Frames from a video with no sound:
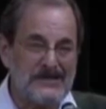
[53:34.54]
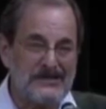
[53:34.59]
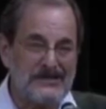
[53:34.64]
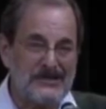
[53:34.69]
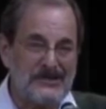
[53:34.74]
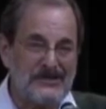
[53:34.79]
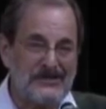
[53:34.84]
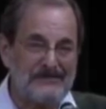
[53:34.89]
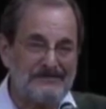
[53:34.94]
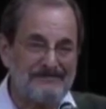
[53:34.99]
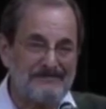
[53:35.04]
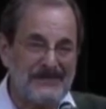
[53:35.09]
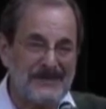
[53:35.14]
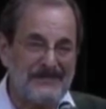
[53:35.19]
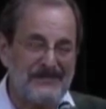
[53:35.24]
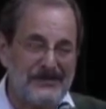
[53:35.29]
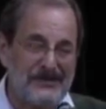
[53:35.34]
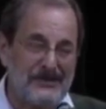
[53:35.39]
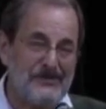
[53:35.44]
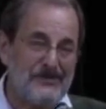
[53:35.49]
So
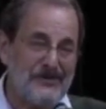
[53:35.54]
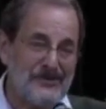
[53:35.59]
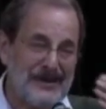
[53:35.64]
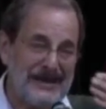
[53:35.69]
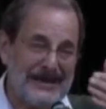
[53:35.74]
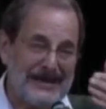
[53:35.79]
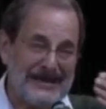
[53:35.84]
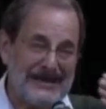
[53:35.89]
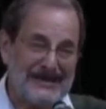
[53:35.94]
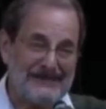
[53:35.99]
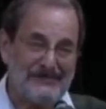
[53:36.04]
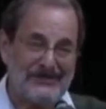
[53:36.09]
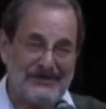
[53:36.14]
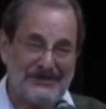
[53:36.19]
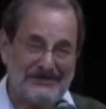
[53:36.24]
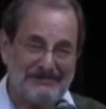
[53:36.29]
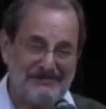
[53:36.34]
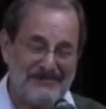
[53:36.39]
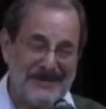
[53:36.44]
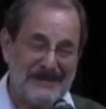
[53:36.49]
if you were an
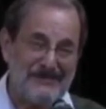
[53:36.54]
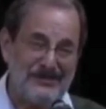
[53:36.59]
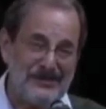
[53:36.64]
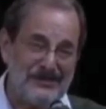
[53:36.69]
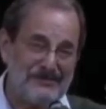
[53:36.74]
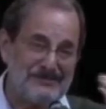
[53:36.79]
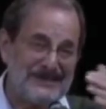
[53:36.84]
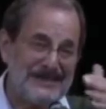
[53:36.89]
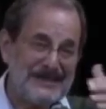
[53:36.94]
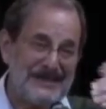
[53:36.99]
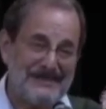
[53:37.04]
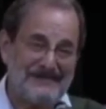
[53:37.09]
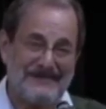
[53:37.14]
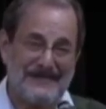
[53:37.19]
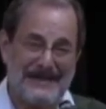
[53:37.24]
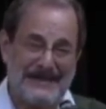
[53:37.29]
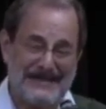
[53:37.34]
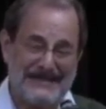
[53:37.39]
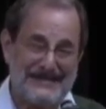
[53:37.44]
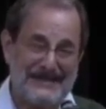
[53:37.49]
animal, maybe you'd be that
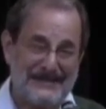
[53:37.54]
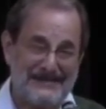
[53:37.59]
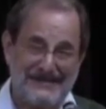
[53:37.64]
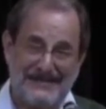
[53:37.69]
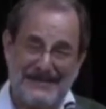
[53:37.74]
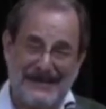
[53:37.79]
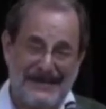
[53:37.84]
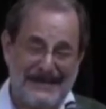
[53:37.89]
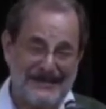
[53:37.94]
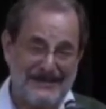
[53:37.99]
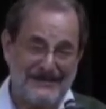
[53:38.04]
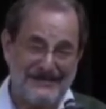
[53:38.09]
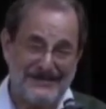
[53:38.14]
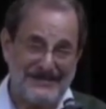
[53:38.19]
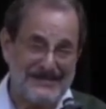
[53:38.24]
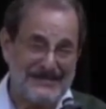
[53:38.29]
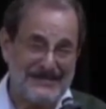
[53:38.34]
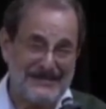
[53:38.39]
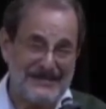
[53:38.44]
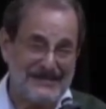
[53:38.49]
fox outside
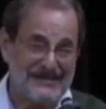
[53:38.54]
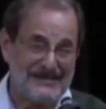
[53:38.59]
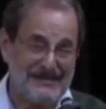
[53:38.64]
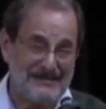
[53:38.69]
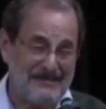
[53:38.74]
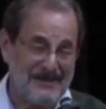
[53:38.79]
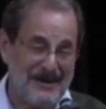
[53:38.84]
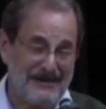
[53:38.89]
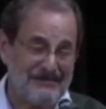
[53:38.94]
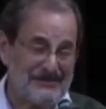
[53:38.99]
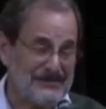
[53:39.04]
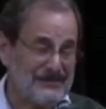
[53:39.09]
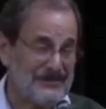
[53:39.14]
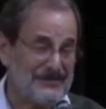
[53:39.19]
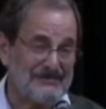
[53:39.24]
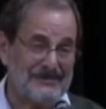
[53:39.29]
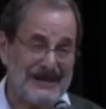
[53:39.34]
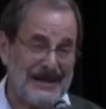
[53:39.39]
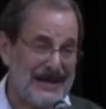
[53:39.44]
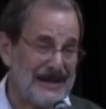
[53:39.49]
Lucille's apartment
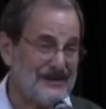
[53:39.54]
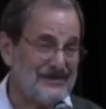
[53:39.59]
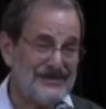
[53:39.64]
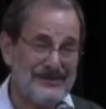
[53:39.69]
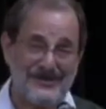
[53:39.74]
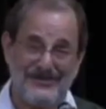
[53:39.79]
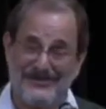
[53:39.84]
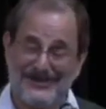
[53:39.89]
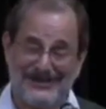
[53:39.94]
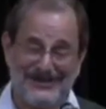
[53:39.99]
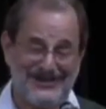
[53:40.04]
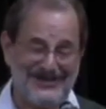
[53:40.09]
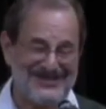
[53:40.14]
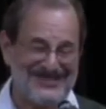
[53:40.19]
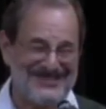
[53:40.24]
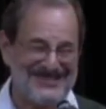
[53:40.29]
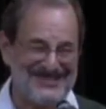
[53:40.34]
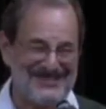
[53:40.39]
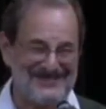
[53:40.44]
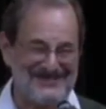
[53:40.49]
door, but I don't know what
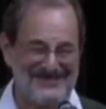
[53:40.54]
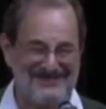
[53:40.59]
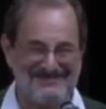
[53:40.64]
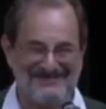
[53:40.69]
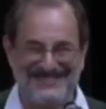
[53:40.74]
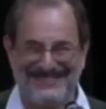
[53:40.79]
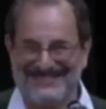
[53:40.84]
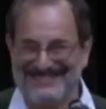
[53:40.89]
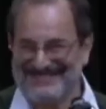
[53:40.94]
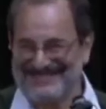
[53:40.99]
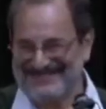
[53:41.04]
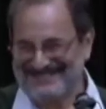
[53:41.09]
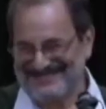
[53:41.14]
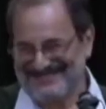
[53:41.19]
Lucille would be.